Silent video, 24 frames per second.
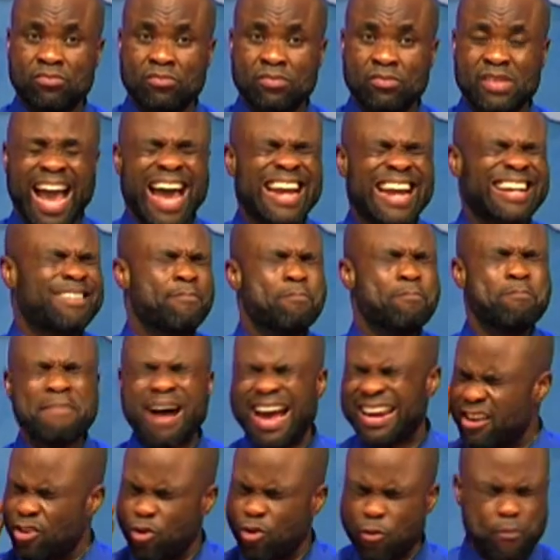and
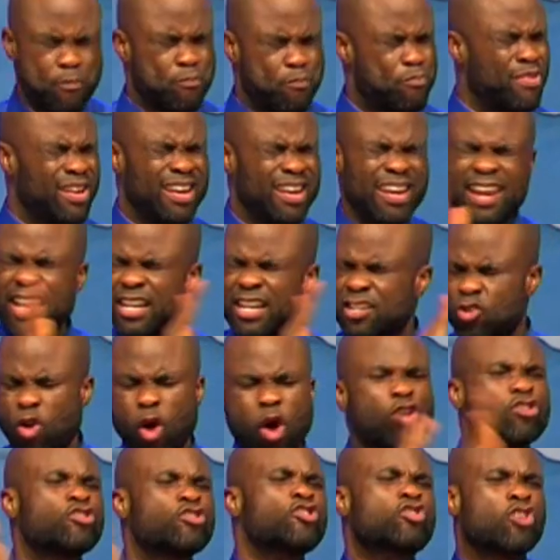manipulate
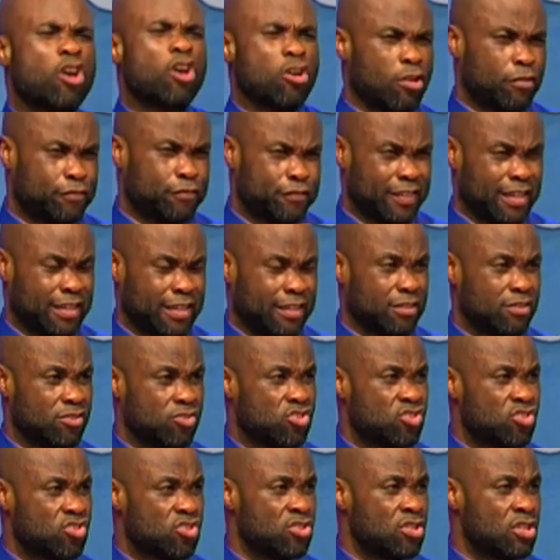all sort of
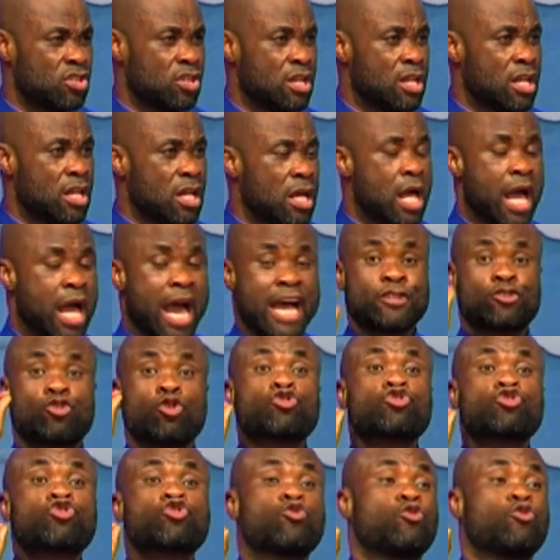things. And so
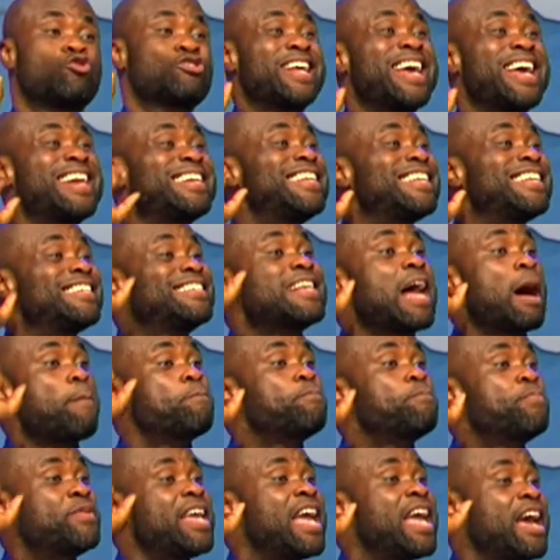children
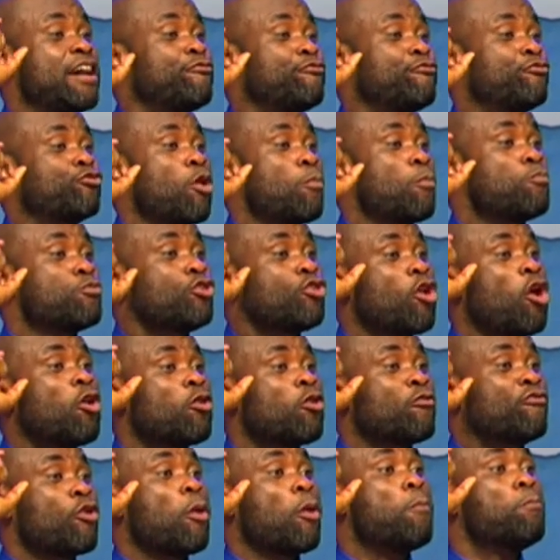disappear from, young,
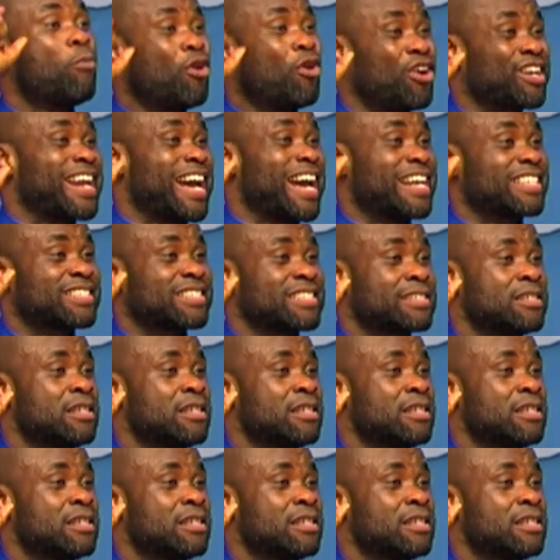from mothers